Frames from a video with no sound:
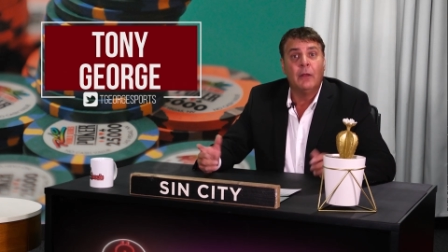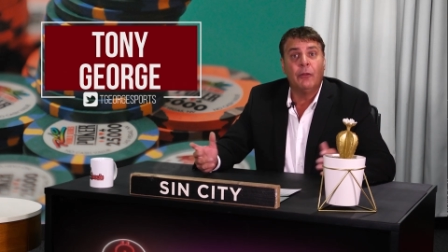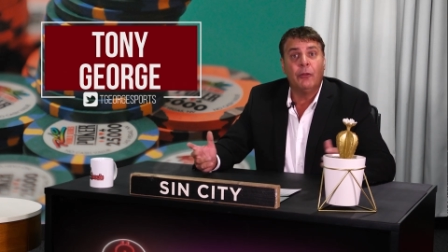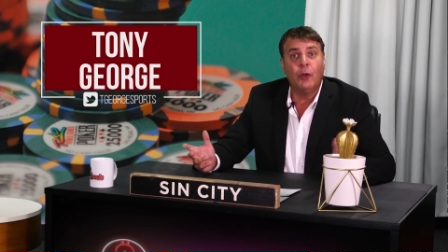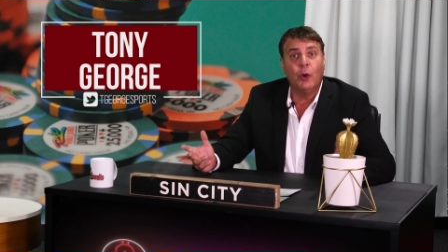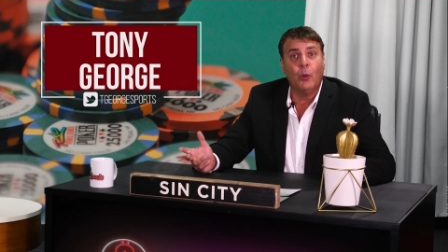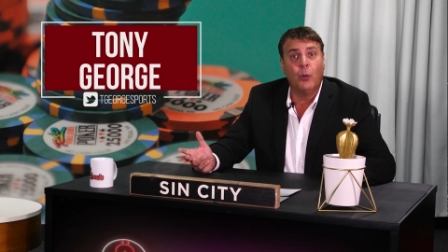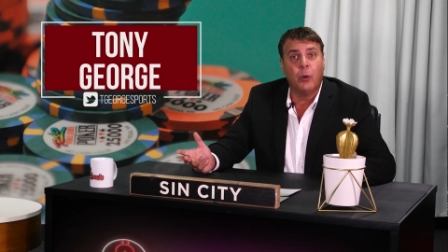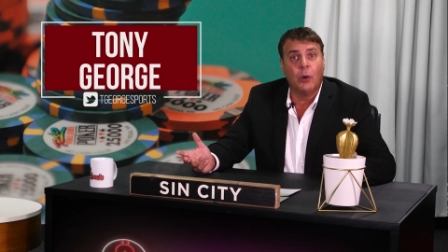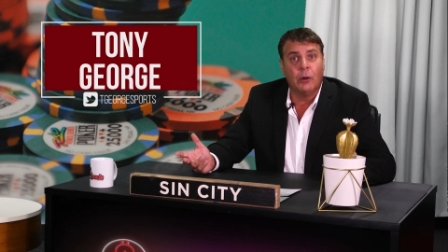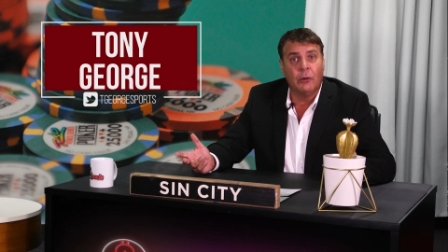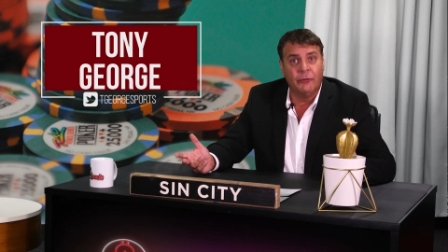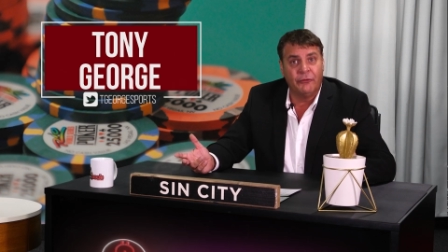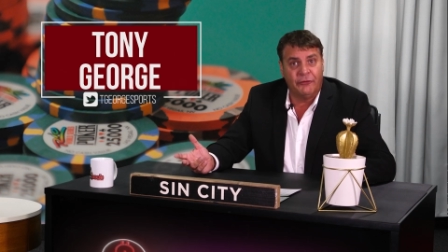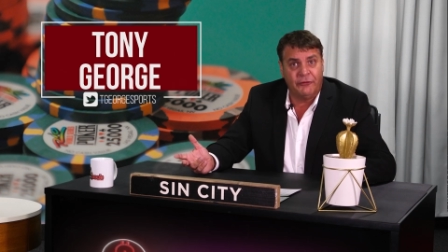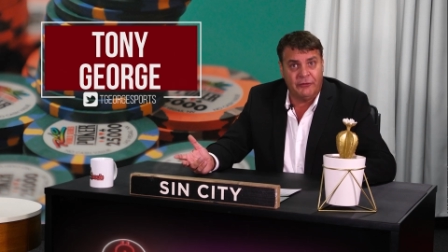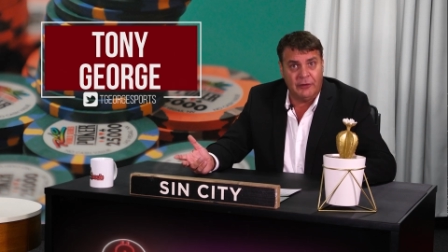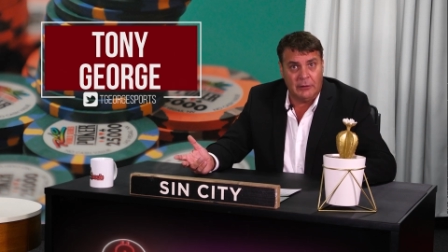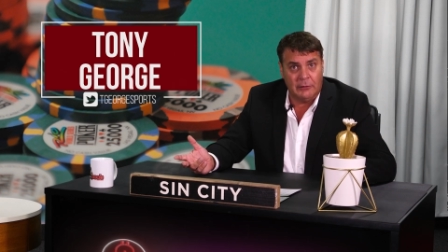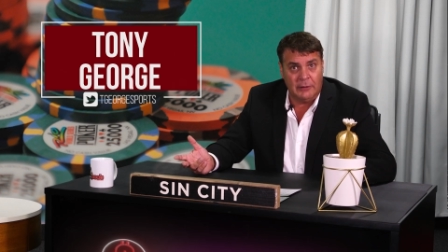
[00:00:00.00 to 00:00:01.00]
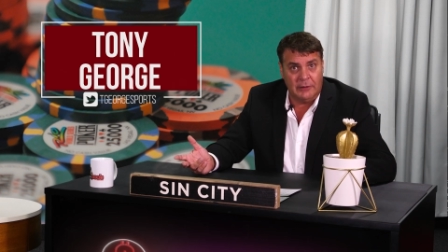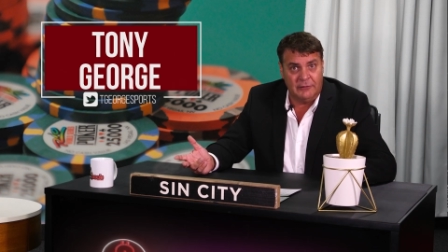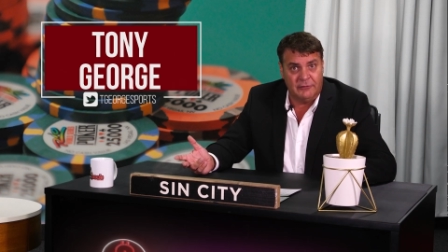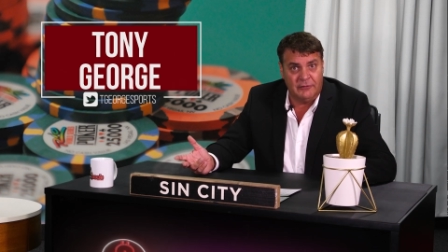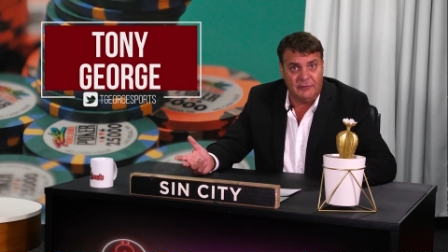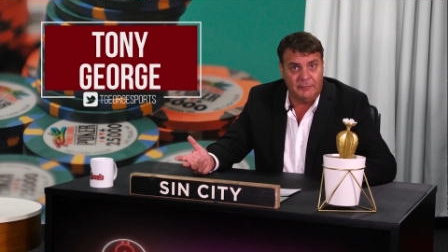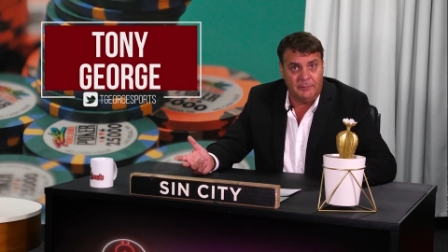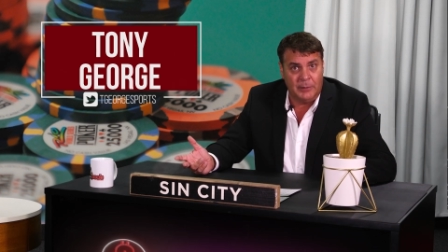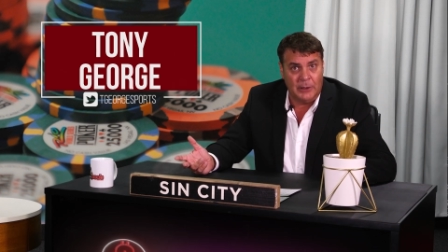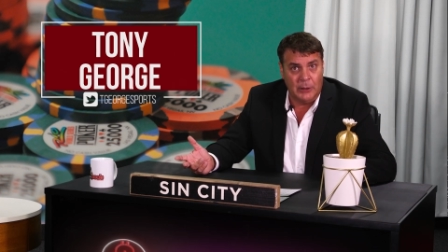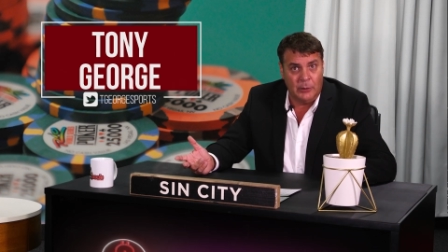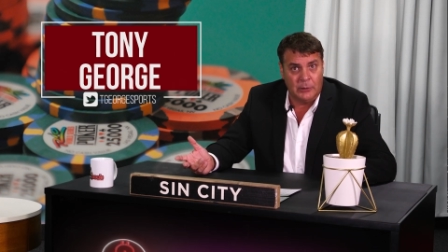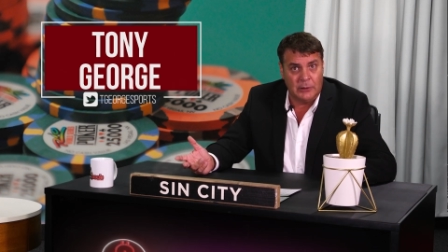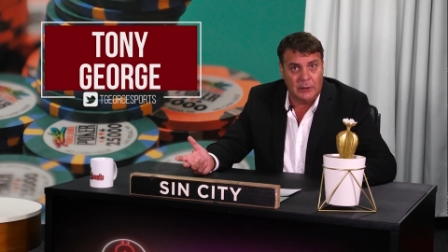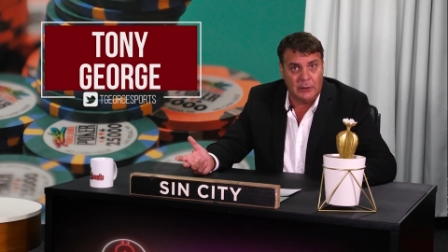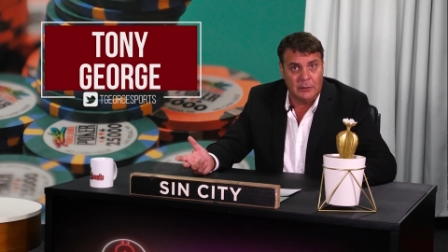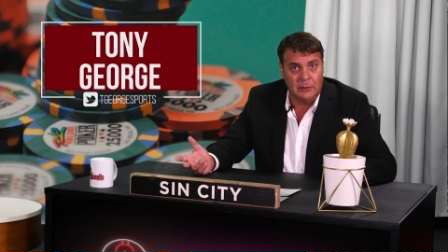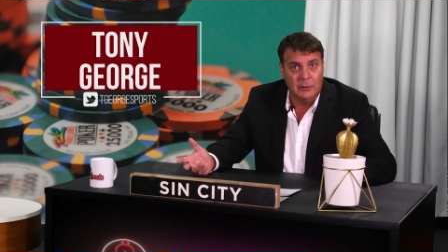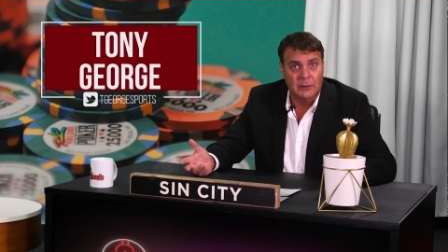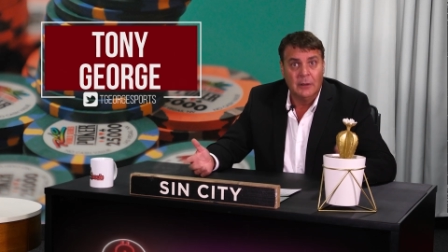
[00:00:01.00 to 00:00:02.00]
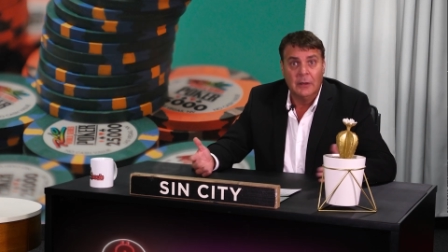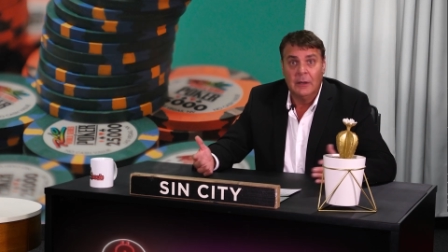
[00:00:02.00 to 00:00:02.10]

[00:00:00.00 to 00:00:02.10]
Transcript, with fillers: the World Series of Poker